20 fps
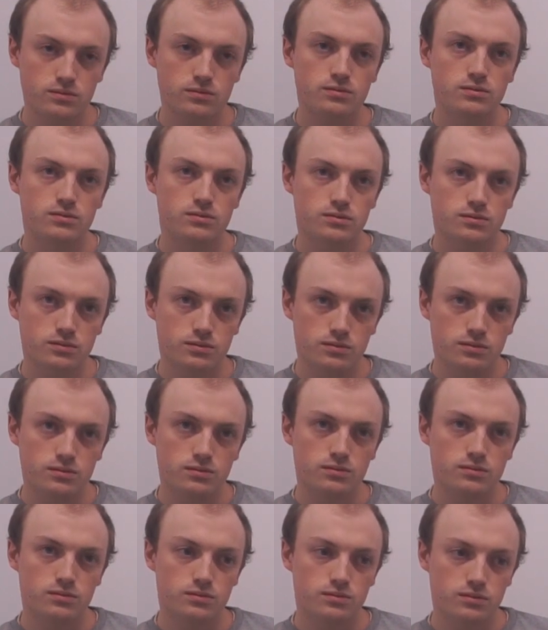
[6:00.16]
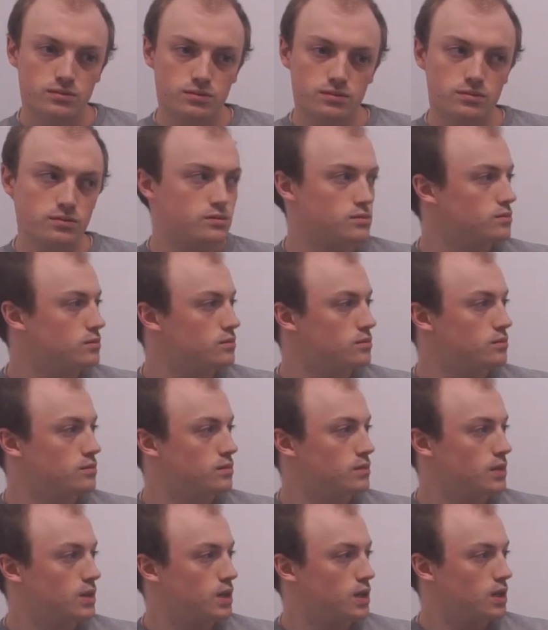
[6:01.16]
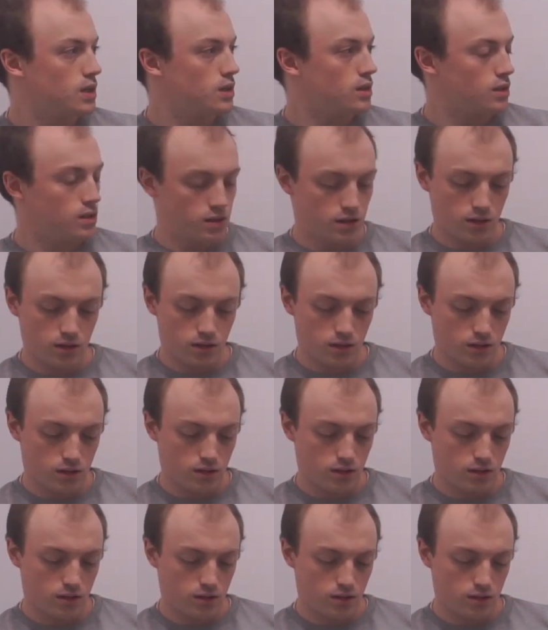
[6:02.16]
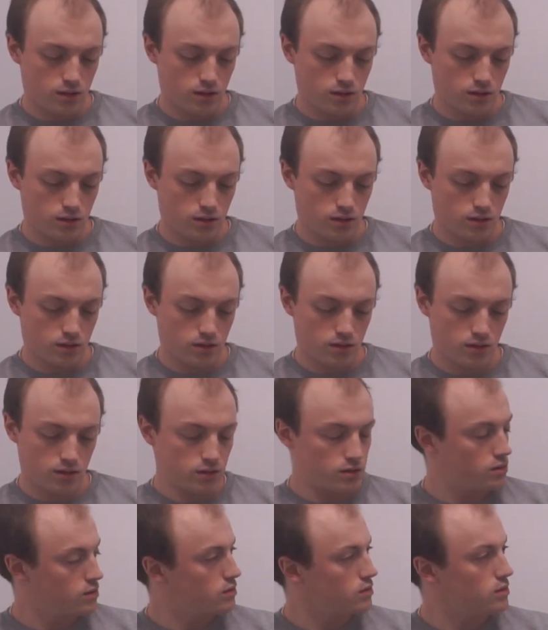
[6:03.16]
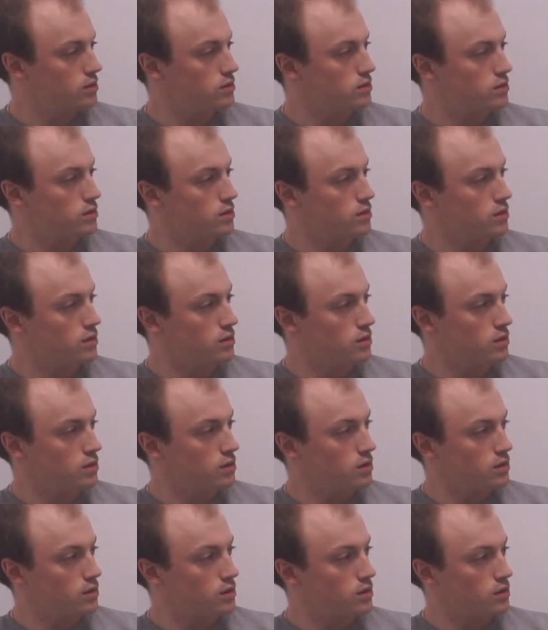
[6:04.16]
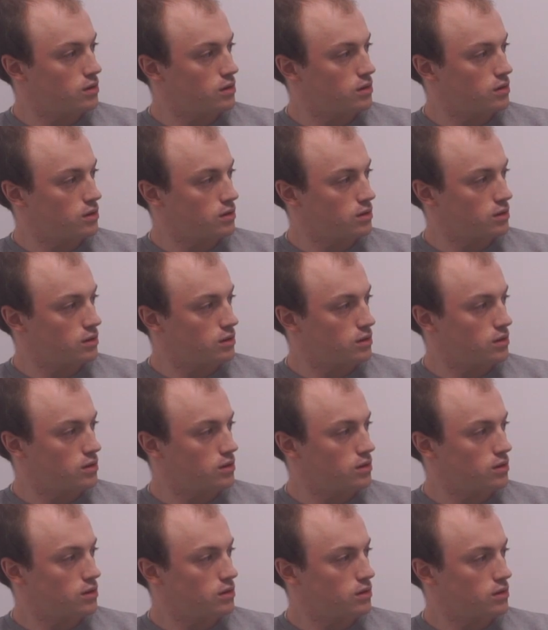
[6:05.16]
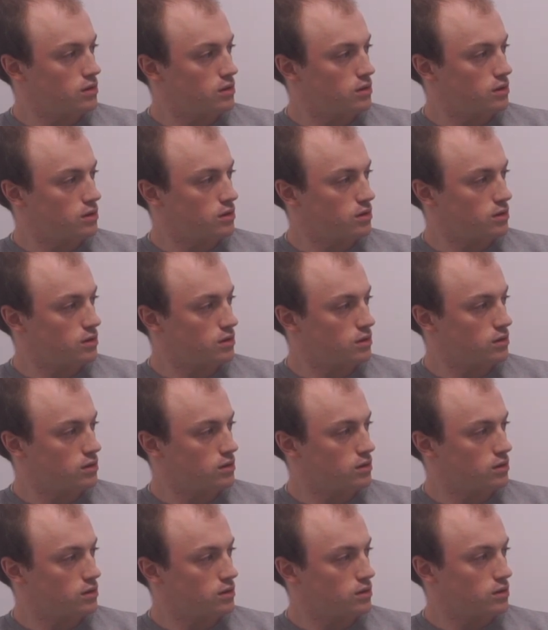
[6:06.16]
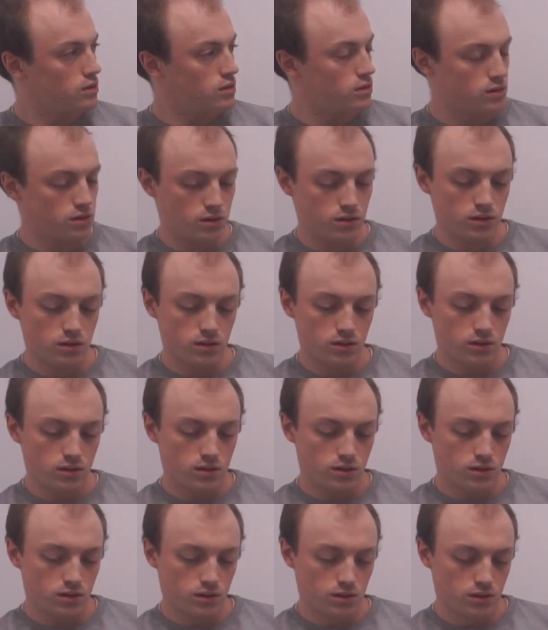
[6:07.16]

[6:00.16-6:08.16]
The person shown says nothing.